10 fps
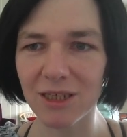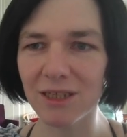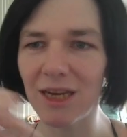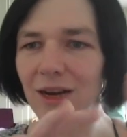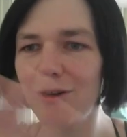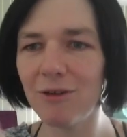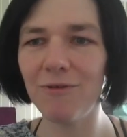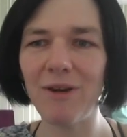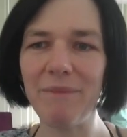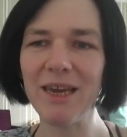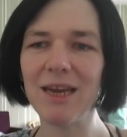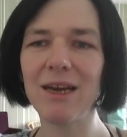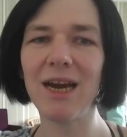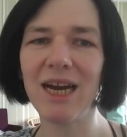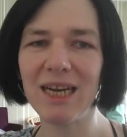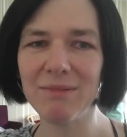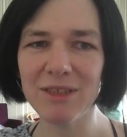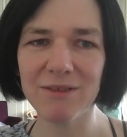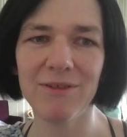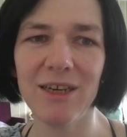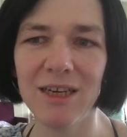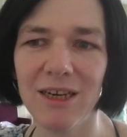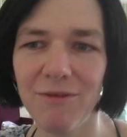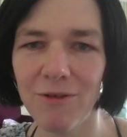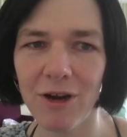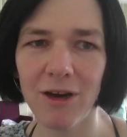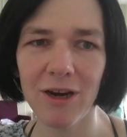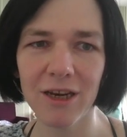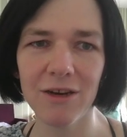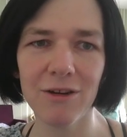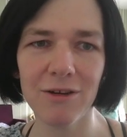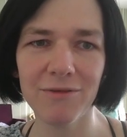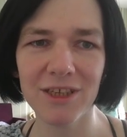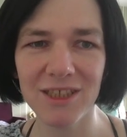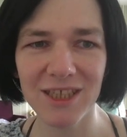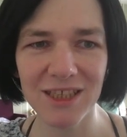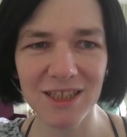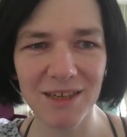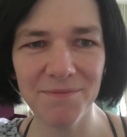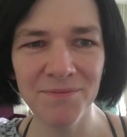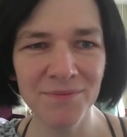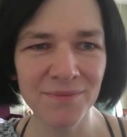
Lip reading: and a lot of Amiga games were running on this system.